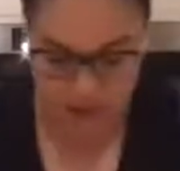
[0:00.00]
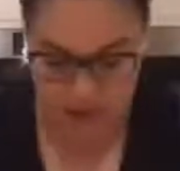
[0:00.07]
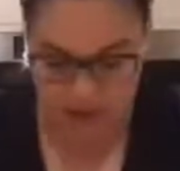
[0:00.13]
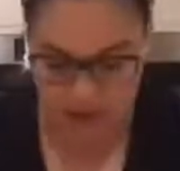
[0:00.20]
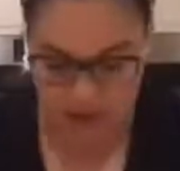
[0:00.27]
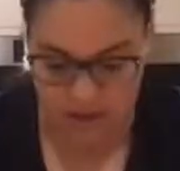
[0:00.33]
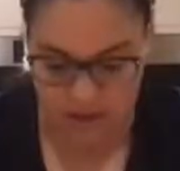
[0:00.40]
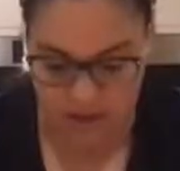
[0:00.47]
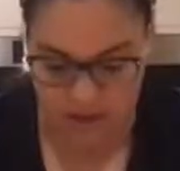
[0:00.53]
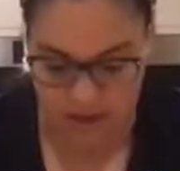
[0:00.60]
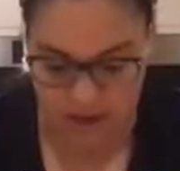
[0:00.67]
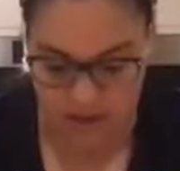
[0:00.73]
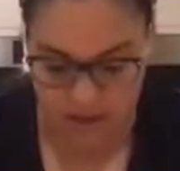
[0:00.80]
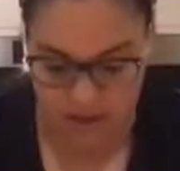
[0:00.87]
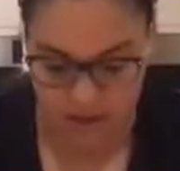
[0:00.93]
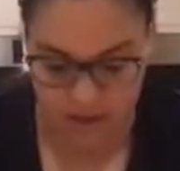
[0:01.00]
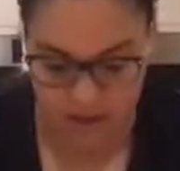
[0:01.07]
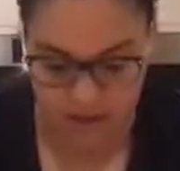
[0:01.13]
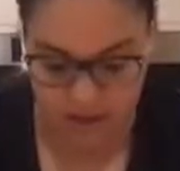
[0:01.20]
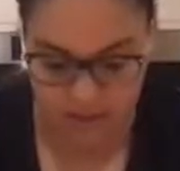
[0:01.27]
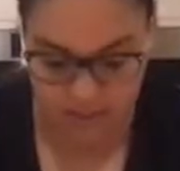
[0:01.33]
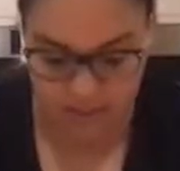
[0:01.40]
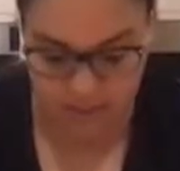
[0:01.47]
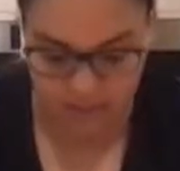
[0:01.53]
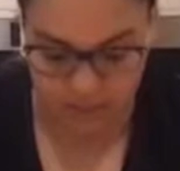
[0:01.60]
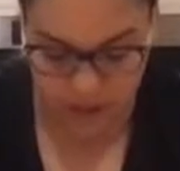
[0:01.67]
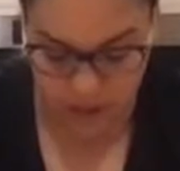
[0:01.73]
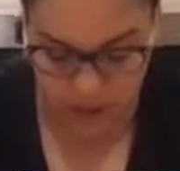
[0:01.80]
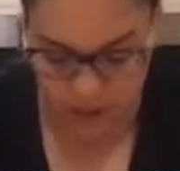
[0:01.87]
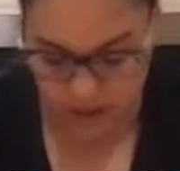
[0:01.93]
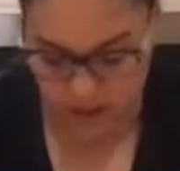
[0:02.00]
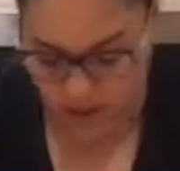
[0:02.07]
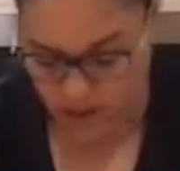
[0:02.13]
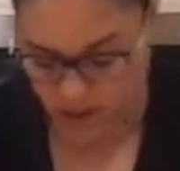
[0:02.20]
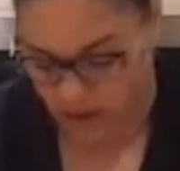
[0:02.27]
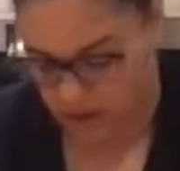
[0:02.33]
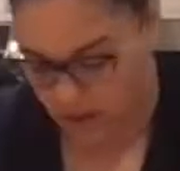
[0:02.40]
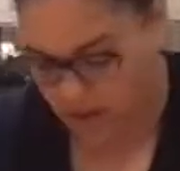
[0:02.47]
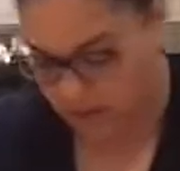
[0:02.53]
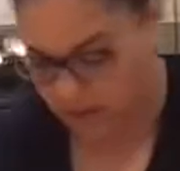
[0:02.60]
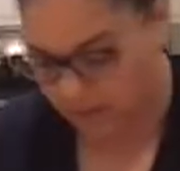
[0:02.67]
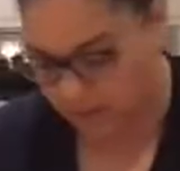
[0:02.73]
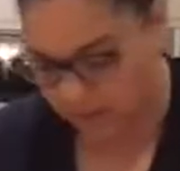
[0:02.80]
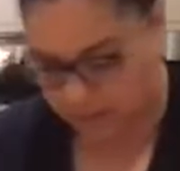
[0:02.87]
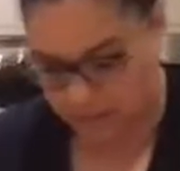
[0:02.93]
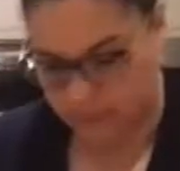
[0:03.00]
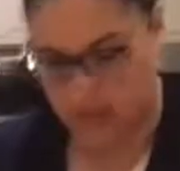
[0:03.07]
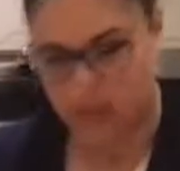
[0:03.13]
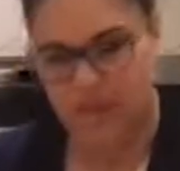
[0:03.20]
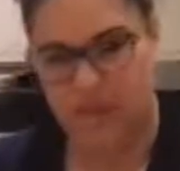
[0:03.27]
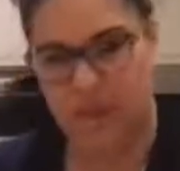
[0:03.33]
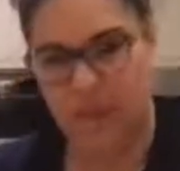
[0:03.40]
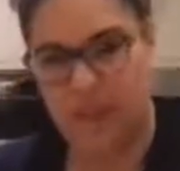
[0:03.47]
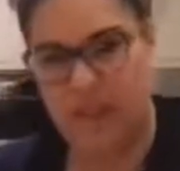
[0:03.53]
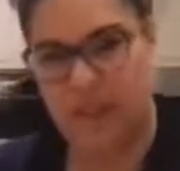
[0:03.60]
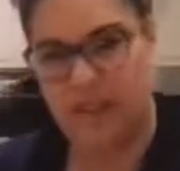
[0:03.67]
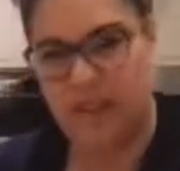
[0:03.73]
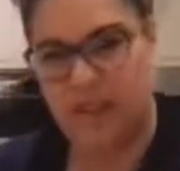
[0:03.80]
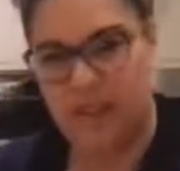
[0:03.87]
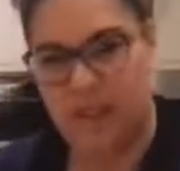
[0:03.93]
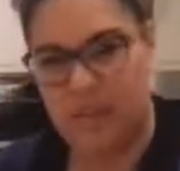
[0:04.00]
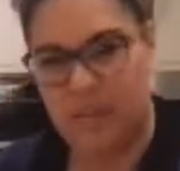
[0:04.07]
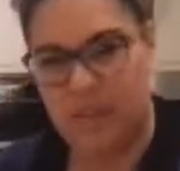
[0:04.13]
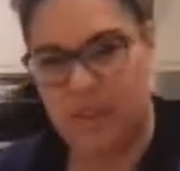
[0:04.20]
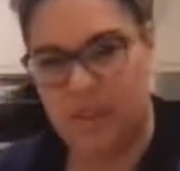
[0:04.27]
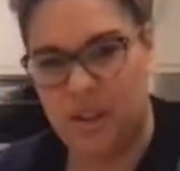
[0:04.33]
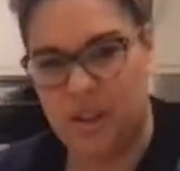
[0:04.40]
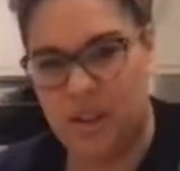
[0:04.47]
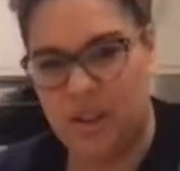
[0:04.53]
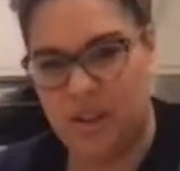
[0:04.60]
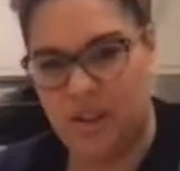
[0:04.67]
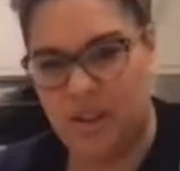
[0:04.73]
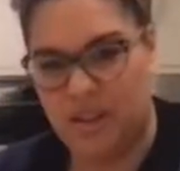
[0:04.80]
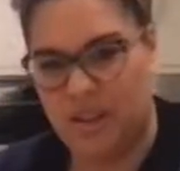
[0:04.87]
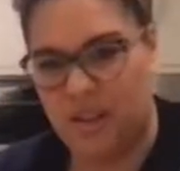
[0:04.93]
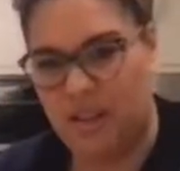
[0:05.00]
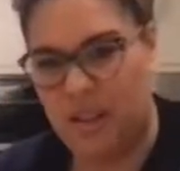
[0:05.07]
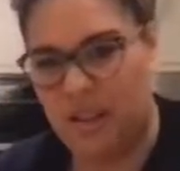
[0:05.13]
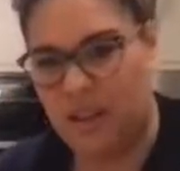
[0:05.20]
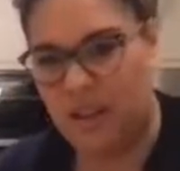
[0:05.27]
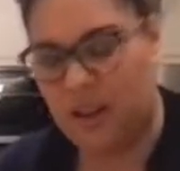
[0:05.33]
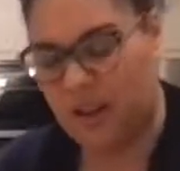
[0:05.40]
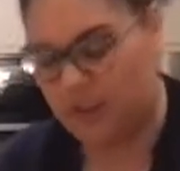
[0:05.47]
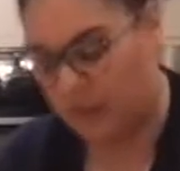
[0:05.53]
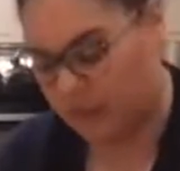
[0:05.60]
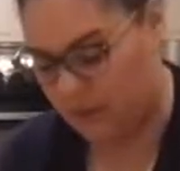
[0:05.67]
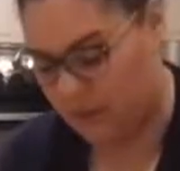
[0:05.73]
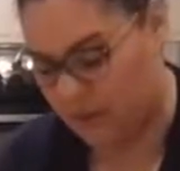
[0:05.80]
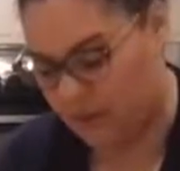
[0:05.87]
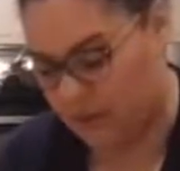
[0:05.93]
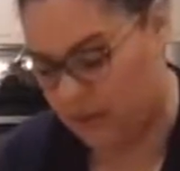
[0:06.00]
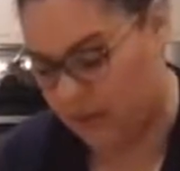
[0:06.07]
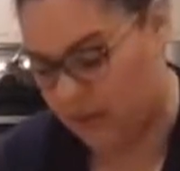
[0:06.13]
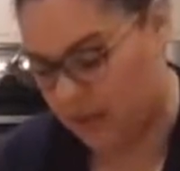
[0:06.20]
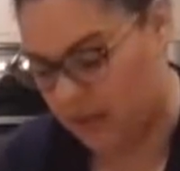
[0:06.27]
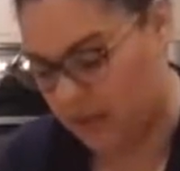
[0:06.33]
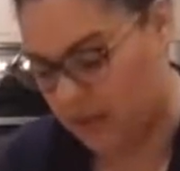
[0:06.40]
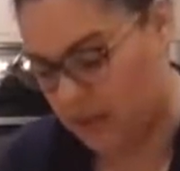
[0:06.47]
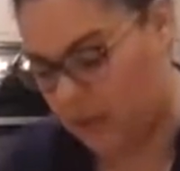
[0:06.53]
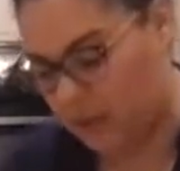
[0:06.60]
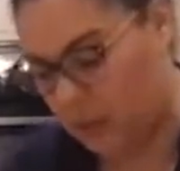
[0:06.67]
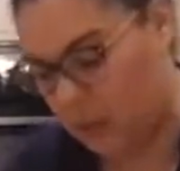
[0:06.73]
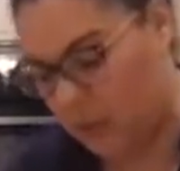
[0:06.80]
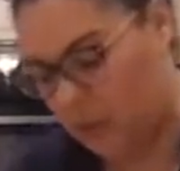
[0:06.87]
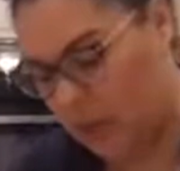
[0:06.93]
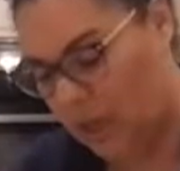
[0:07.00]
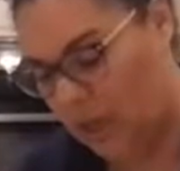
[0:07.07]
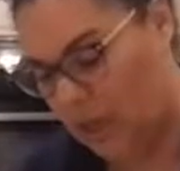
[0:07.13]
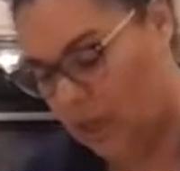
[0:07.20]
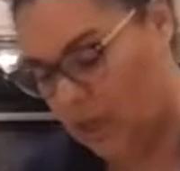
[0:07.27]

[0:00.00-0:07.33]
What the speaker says: the other way around. So I'm going to try and lift it up and show you because I know that the camera's not the best. So